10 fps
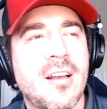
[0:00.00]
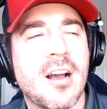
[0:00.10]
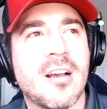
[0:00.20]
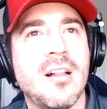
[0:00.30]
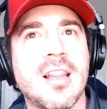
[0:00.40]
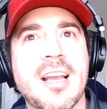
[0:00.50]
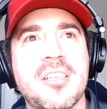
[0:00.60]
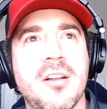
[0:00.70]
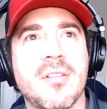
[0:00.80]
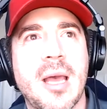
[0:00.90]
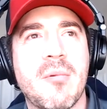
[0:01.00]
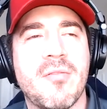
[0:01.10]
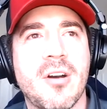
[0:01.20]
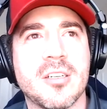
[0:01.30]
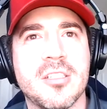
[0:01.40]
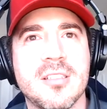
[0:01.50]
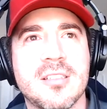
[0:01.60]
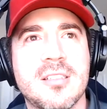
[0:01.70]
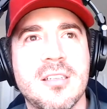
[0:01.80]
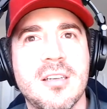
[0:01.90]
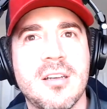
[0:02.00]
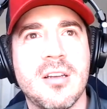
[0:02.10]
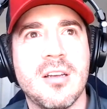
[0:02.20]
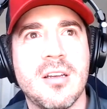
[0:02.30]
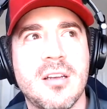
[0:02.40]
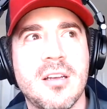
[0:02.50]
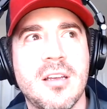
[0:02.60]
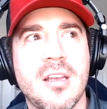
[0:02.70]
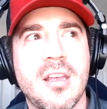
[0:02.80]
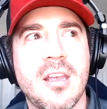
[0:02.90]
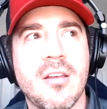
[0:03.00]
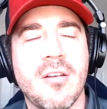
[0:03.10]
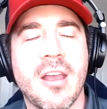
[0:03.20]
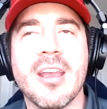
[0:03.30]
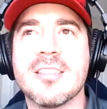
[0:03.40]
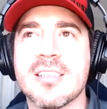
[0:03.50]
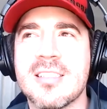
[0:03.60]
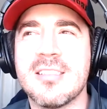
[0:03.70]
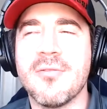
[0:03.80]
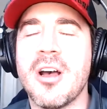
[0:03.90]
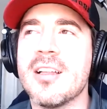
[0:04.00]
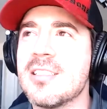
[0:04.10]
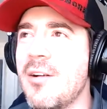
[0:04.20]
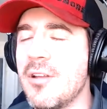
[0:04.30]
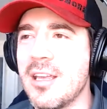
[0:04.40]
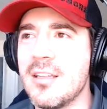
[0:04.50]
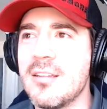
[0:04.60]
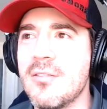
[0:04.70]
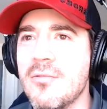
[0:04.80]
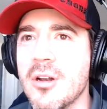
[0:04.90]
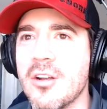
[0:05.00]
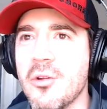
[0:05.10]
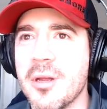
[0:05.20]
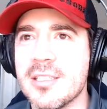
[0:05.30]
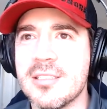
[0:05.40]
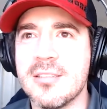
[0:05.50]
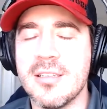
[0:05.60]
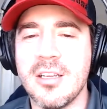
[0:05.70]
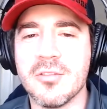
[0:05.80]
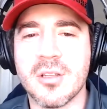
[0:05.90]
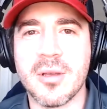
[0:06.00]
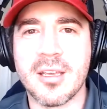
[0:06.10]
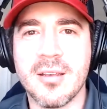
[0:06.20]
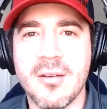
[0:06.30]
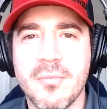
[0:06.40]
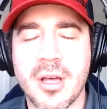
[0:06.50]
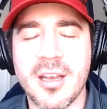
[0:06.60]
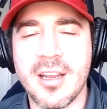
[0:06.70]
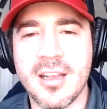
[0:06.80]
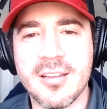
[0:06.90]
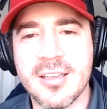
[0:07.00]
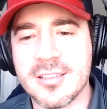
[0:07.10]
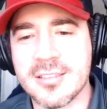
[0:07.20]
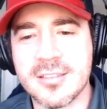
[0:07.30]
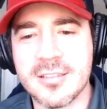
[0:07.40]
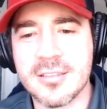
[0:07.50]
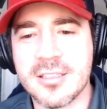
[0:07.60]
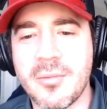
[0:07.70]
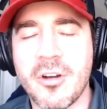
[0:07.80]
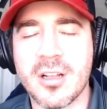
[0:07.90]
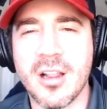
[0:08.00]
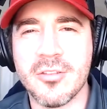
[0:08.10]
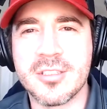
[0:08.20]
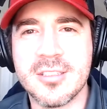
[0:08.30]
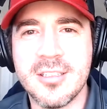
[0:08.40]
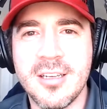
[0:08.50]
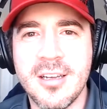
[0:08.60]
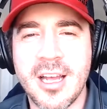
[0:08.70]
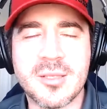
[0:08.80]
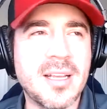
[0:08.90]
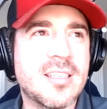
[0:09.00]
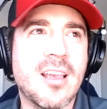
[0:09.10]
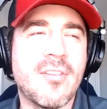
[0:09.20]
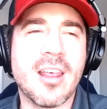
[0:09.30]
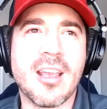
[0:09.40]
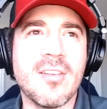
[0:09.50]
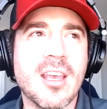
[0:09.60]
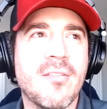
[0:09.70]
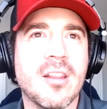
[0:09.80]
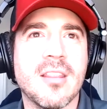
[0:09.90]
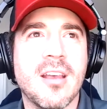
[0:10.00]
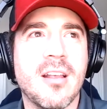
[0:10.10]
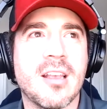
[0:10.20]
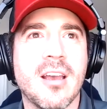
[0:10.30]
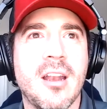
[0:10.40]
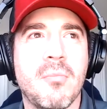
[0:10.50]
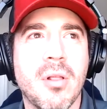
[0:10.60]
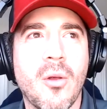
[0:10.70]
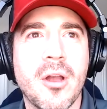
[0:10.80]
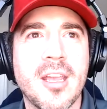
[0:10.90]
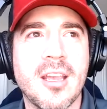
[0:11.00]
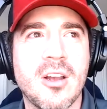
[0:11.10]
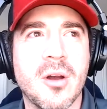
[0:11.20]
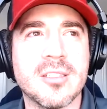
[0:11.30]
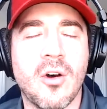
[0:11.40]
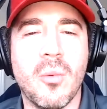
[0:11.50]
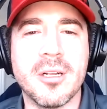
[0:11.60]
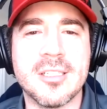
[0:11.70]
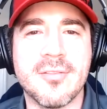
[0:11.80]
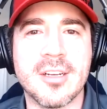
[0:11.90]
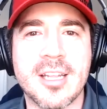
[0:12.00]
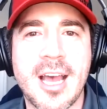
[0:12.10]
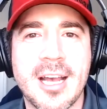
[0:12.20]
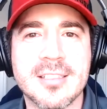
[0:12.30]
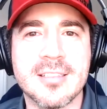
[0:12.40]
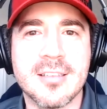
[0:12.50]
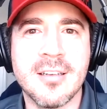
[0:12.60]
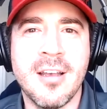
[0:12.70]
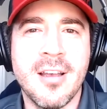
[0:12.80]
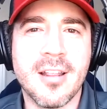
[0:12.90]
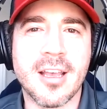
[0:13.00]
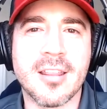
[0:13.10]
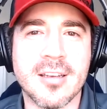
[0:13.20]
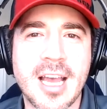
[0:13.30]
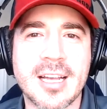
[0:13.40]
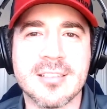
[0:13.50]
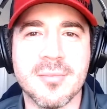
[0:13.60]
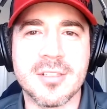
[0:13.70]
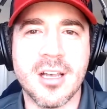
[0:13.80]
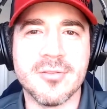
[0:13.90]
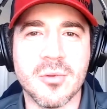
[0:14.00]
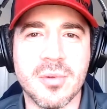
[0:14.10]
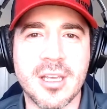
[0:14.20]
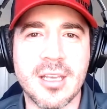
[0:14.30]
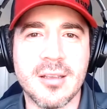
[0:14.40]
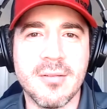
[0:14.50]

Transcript: collection of Lambda functions well, it's not really what a code base used to be, but it's somewhat close. Yeah. It's basically like if you think of an employee who has a whole bunch of different tasks, like the tasks themselves would be